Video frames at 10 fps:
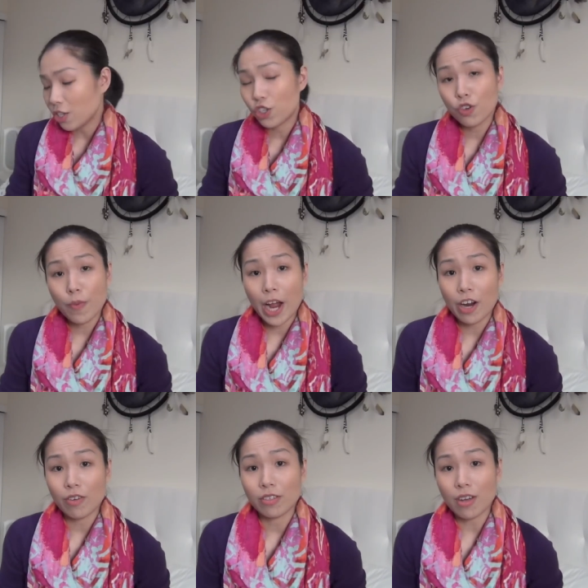two
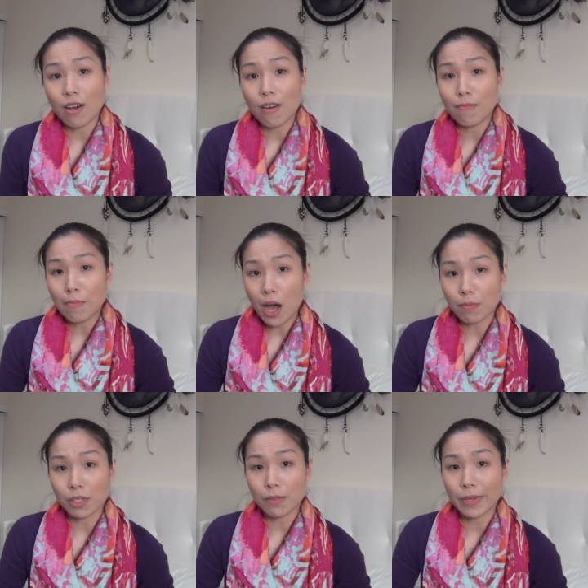pairs of
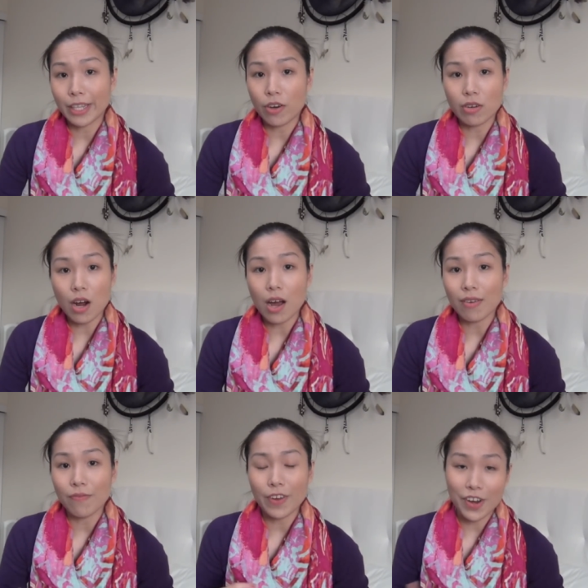pumps, but they're
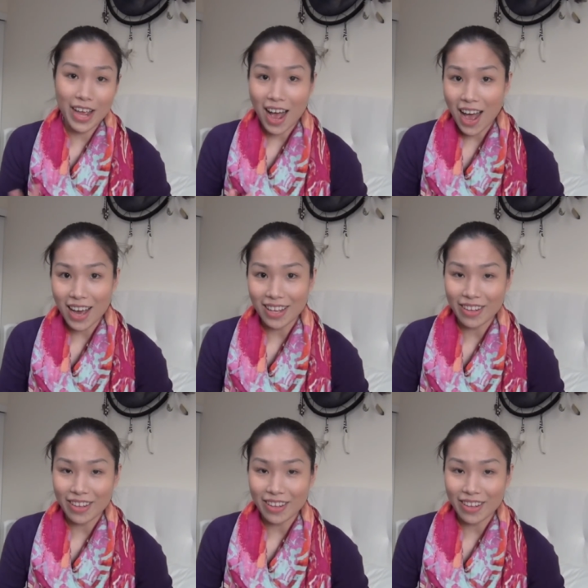not very high.